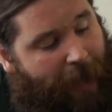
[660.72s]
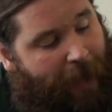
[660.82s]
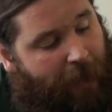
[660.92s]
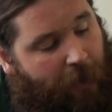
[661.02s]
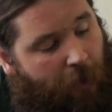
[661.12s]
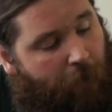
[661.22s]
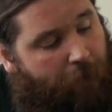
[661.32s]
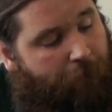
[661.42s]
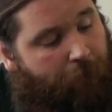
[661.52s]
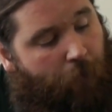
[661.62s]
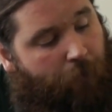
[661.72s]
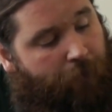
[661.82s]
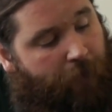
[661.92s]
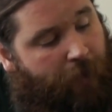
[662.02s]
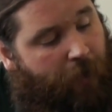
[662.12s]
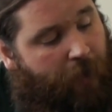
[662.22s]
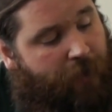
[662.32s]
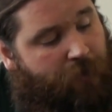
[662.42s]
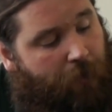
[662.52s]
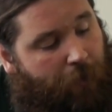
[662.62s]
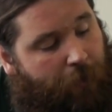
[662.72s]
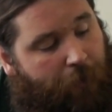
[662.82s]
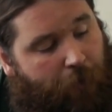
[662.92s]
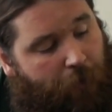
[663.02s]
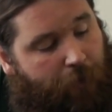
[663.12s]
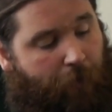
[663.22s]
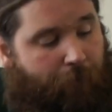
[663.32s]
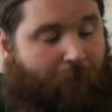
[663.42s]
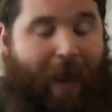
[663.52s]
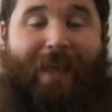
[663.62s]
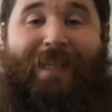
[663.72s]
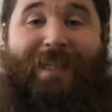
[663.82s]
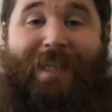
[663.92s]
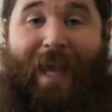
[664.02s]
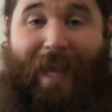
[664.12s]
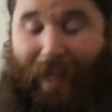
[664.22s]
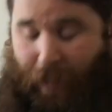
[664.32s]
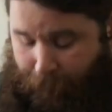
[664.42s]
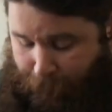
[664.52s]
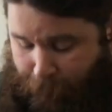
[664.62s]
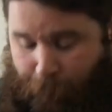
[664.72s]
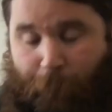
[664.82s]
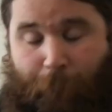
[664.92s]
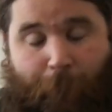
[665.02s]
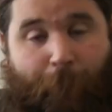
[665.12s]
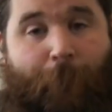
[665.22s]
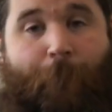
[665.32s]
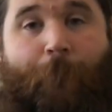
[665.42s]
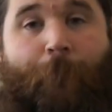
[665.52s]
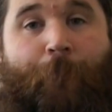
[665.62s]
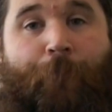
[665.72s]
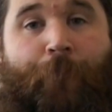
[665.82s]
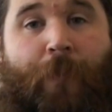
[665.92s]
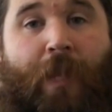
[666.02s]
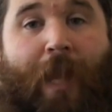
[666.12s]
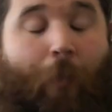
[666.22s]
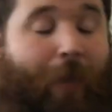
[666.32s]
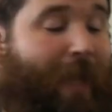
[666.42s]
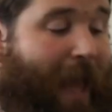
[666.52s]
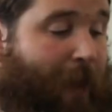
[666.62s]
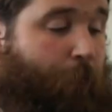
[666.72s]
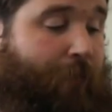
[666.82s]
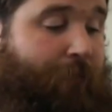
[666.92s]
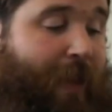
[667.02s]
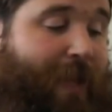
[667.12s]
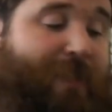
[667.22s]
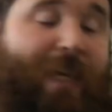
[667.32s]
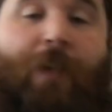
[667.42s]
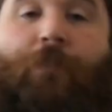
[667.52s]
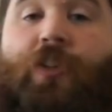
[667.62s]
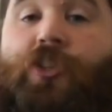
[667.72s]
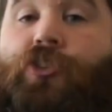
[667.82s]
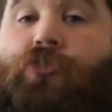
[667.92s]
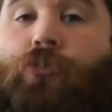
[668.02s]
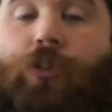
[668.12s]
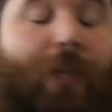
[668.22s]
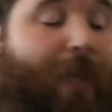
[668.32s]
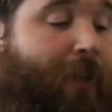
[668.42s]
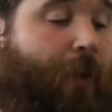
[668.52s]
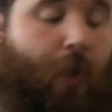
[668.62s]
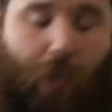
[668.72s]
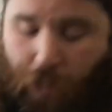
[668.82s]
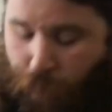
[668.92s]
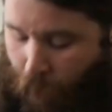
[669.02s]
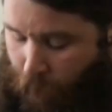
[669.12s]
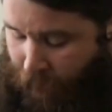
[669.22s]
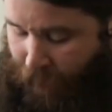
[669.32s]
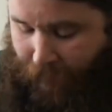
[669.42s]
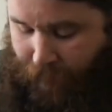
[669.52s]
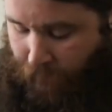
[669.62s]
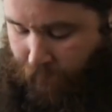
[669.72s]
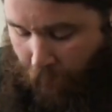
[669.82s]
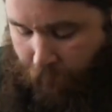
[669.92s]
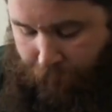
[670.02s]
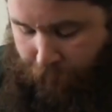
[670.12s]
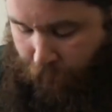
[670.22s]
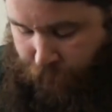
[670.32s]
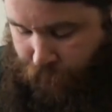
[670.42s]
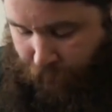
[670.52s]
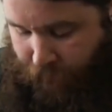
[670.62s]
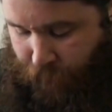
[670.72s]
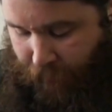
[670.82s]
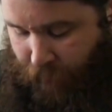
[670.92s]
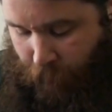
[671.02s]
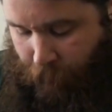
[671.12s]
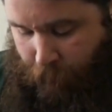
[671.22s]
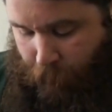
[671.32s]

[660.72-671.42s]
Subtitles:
A. 4th finger is on the 3rd fret D. Now again with this, if you're struggling, you only need the low 4 strings on this one.